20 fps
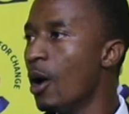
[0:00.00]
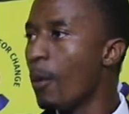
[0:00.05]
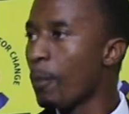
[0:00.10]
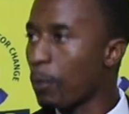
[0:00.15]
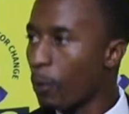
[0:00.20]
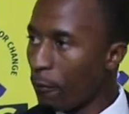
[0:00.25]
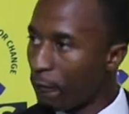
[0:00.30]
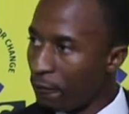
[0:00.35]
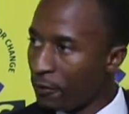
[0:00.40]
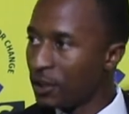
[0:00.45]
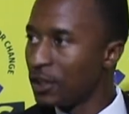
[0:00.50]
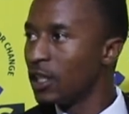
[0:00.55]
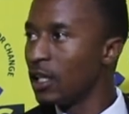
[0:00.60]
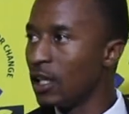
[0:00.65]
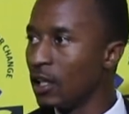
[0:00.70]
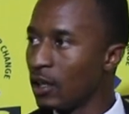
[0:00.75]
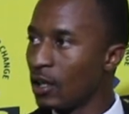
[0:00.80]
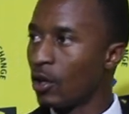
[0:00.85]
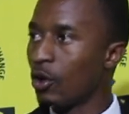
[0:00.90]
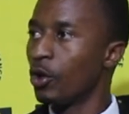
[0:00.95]
provision
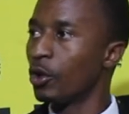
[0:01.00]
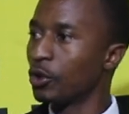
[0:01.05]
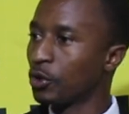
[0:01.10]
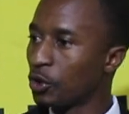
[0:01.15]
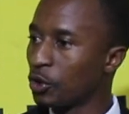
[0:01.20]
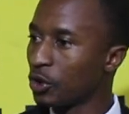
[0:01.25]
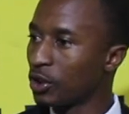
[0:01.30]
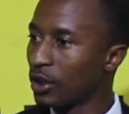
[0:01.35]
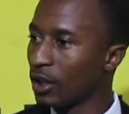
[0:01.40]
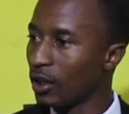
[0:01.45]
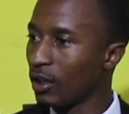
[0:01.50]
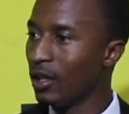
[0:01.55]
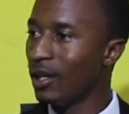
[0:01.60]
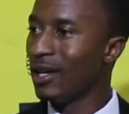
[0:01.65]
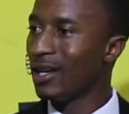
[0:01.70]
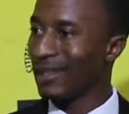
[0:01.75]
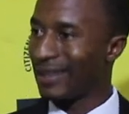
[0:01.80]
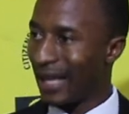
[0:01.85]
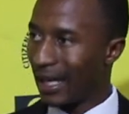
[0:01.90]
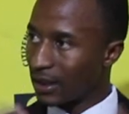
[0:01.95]
in the constitution
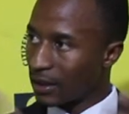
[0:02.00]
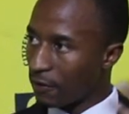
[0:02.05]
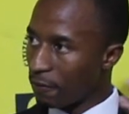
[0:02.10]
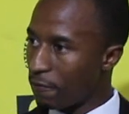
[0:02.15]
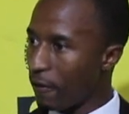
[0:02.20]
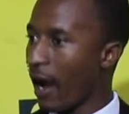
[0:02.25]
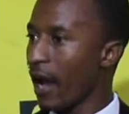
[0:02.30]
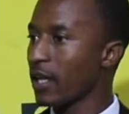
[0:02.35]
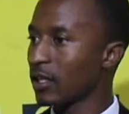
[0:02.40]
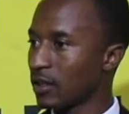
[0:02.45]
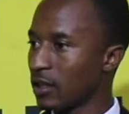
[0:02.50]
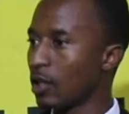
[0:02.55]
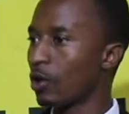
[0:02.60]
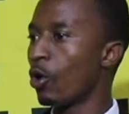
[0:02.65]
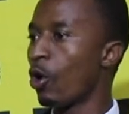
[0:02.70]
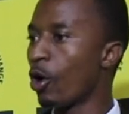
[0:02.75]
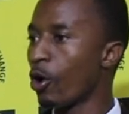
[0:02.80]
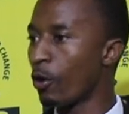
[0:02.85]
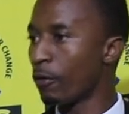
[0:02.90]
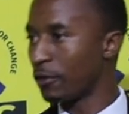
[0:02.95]
that defines the
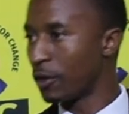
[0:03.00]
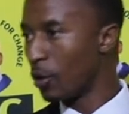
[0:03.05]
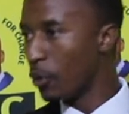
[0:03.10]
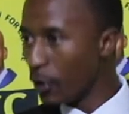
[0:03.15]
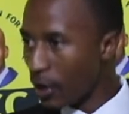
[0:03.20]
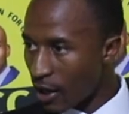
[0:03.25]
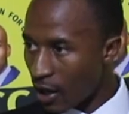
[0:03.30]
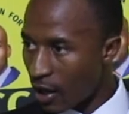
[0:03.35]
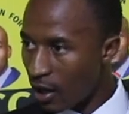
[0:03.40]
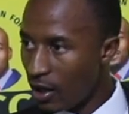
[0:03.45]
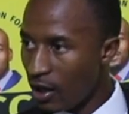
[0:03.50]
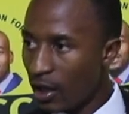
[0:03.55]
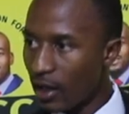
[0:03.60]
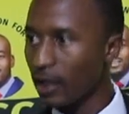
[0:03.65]
role of the winner,